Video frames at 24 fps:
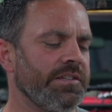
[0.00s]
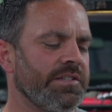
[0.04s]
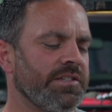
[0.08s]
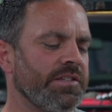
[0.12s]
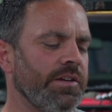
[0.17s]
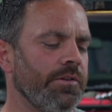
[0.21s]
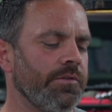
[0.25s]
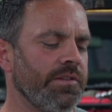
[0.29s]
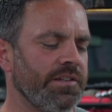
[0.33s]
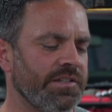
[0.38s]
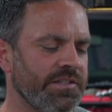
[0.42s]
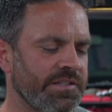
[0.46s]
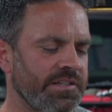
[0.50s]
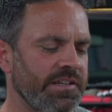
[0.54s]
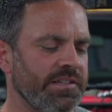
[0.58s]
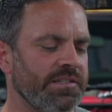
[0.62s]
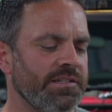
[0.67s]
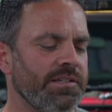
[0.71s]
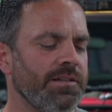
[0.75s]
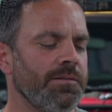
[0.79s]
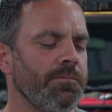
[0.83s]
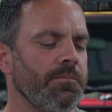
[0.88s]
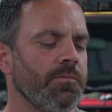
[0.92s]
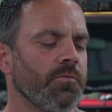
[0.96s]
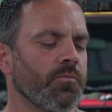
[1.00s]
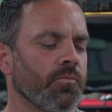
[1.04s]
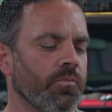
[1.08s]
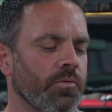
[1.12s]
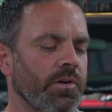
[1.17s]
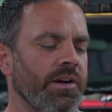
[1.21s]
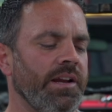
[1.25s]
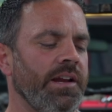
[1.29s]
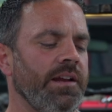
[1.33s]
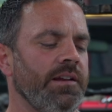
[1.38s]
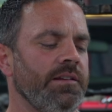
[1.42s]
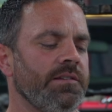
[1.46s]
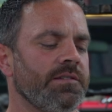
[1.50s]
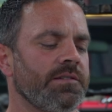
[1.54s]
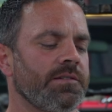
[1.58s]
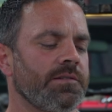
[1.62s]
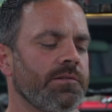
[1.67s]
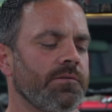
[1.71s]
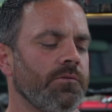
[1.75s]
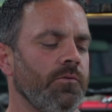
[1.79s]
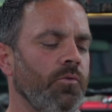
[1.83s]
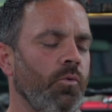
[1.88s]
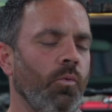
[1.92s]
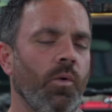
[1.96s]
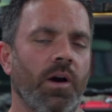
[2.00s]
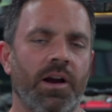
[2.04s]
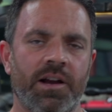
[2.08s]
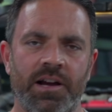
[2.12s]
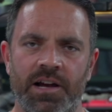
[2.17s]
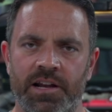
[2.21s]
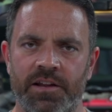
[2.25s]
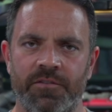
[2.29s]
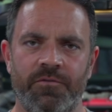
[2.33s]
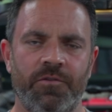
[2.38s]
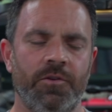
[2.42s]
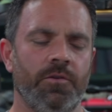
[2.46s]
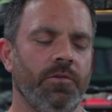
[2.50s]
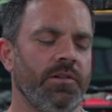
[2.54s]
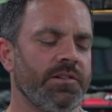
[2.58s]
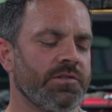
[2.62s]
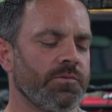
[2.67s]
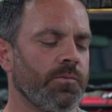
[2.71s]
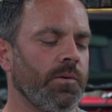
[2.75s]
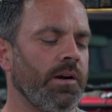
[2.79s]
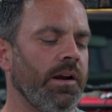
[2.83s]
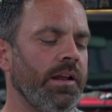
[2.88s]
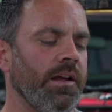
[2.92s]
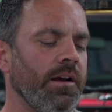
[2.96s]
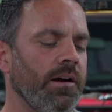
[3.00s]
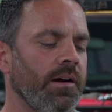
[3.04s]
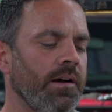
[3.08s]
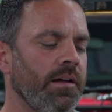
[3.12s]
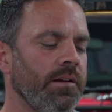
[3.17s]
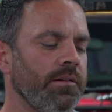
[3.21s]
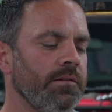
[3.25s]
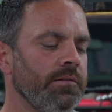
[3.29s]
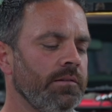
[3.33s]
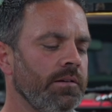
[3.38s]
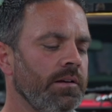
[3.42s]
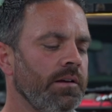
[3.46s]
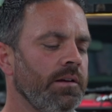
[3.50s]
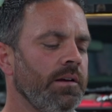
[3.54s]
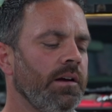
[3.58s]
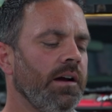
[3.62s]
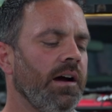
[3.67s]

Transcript: So the system reads what kind of fuel it's running on,